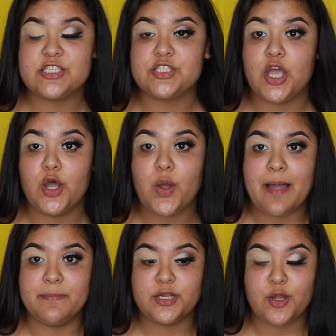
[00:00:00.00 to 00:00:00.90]
So
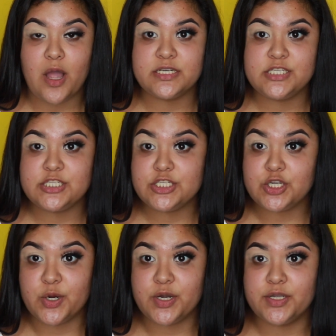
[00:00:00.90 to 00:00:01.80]
I'm gonna go on to the
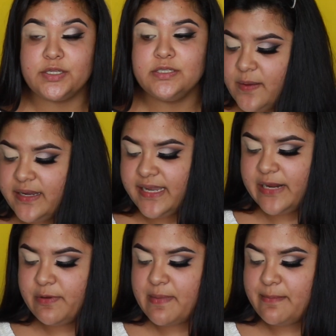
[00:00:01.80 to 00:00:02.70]
tutorial. Going
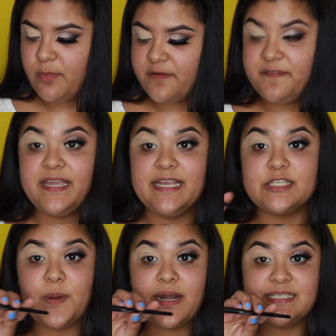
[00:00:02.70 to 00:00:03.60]
in with my Morphe
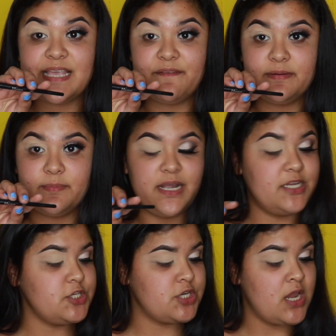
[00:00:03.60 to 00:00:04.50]
E27
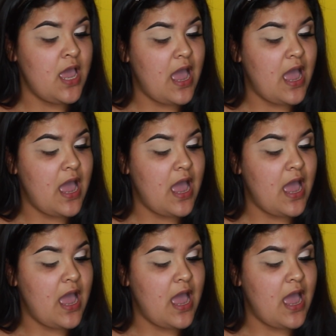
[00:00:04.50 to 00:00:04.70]
brush.